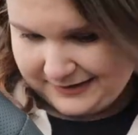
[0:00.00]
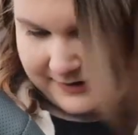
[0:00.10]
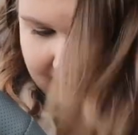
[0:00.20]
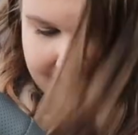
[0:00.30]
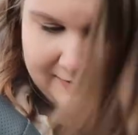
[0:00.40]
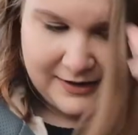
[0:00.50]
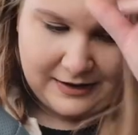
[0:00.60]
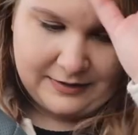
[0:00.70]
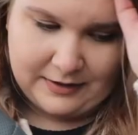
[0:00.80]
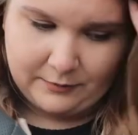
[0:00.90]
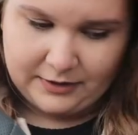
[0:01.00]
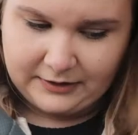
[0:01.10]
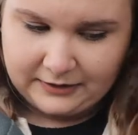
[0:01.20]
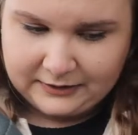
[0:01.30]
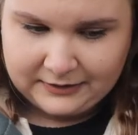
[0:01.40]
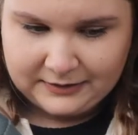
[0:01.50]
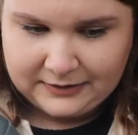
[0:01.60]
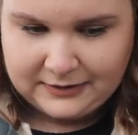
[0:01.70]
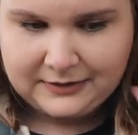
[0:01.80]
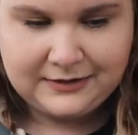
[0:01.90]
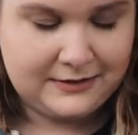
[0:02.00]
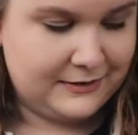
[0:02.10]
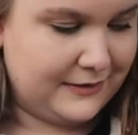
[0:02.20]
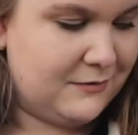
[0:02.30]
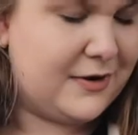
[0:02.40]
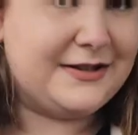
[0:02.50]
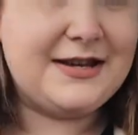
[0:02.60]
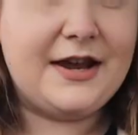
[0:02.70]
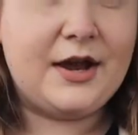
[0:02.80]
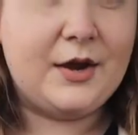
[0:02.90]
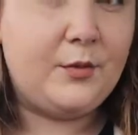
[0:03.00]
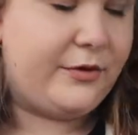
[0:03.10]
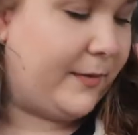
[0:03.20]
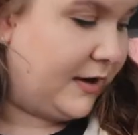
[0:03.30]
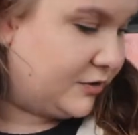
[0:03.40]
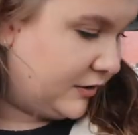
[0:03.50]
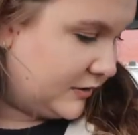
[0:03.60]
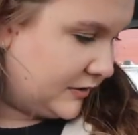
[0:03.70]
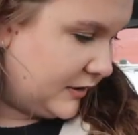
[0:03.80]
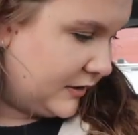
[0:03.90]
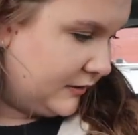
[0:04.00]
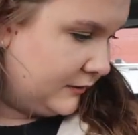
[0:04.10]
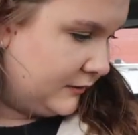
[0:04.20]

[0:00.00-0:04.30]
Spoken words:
yeah, I think I'm gonna take it home with me actually today.